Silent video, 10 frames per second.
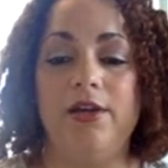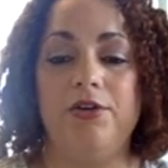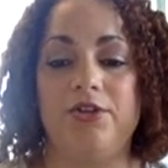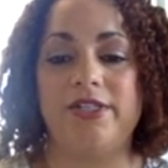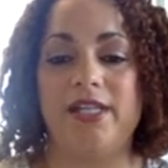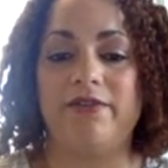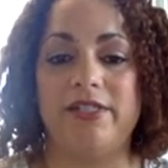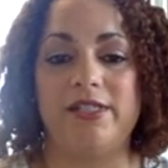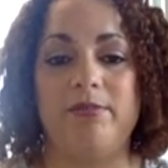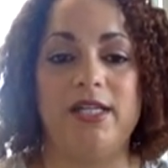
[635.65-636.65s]
or just having
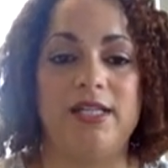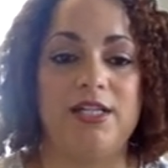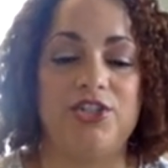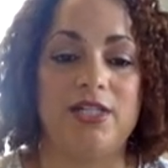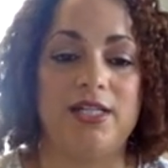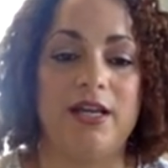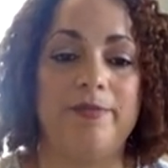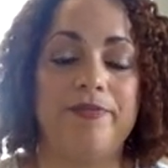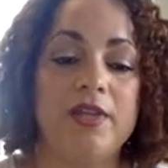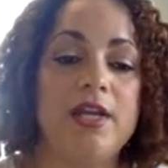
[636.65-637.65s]
some meditation
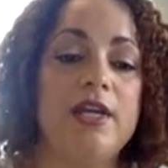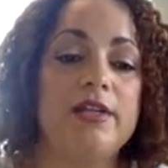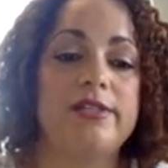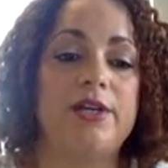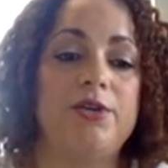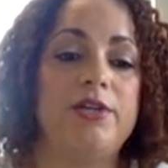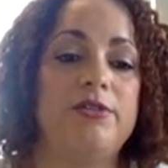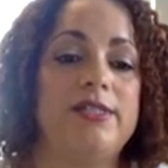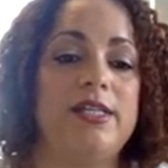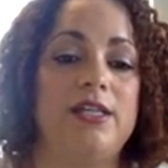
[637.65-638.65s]
time. So
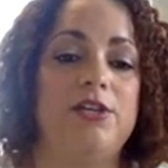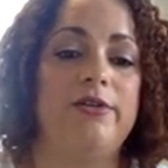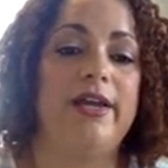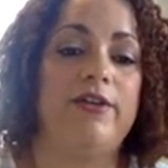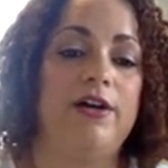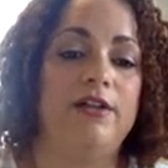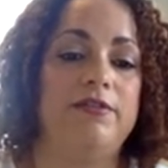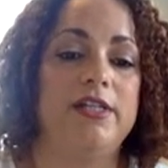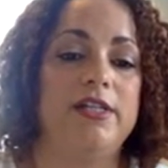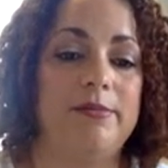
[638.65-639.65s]
you'll see that you have all of
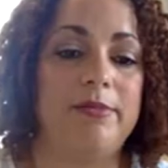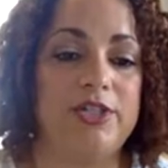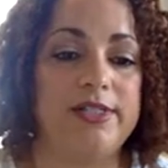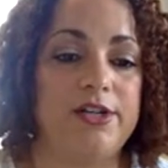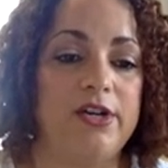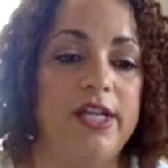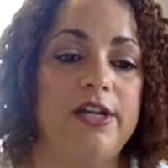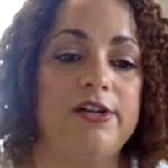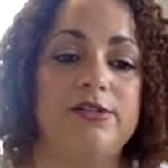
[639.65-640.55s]
these images that are here.